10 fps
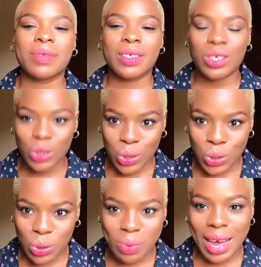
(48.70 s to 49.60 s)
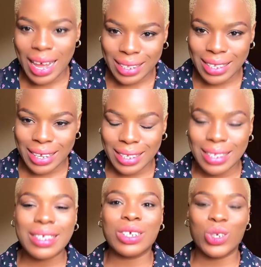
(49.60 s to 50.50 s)
YouTube
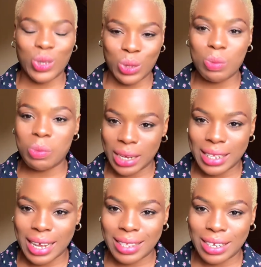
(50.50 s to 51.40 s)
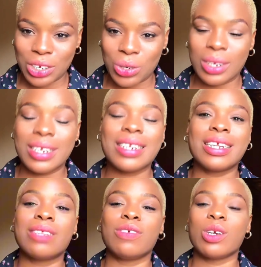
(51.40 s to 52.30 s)
AdSense, YouTube monetization.
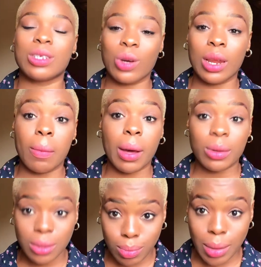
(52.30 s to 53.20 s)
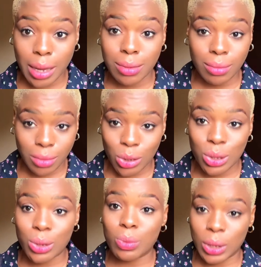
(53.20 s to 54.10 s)
This video is all about my
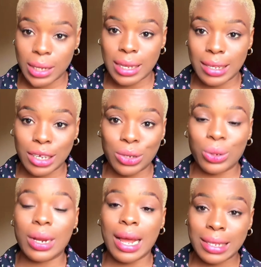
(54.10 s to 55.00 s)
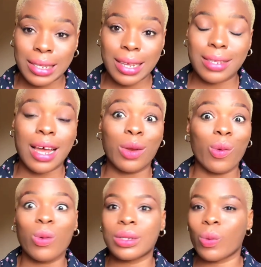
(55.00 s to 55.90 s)
YouTube monetization, AdSense, and
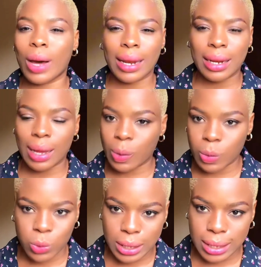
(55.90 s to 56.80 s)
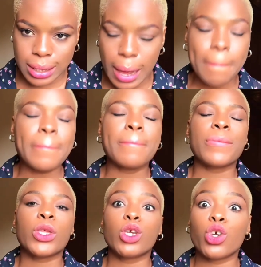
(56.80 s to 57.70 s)
all the wahala that comes with it.
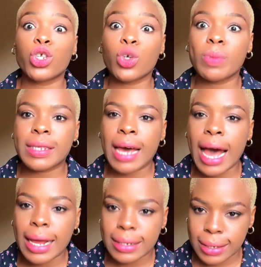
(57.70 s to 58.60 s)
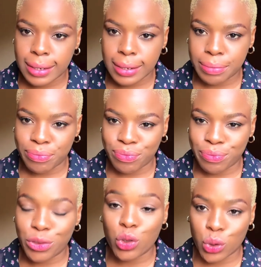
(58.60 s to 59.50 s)
YouTube is hard.
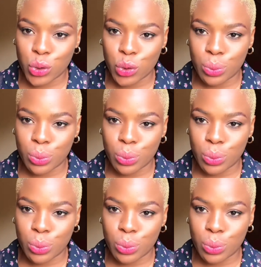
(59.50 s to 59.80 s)
YouTube